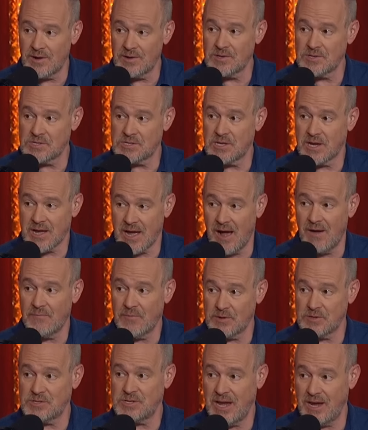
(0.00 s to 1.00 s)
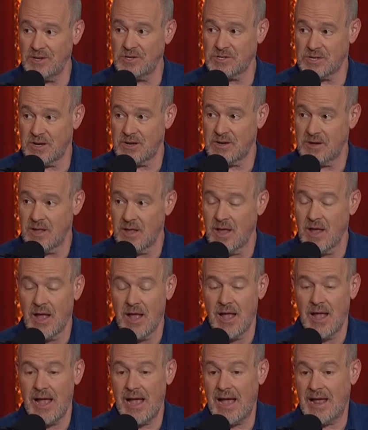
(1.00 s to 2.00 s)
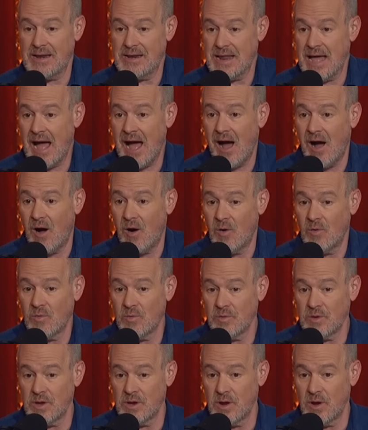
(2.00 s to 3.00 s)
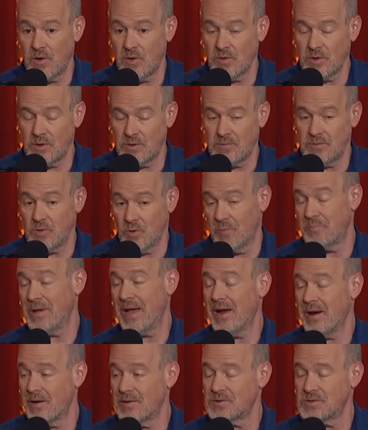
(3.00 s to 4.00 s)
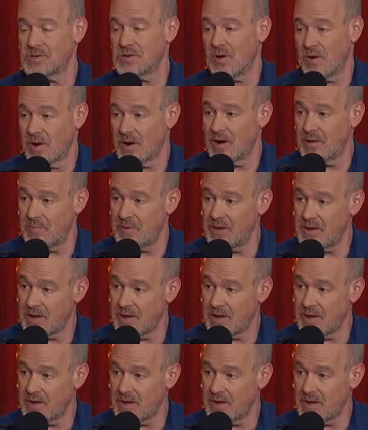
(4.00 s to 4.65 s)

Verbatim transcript: was the conversation. Yes. And now, you know, your Bears are going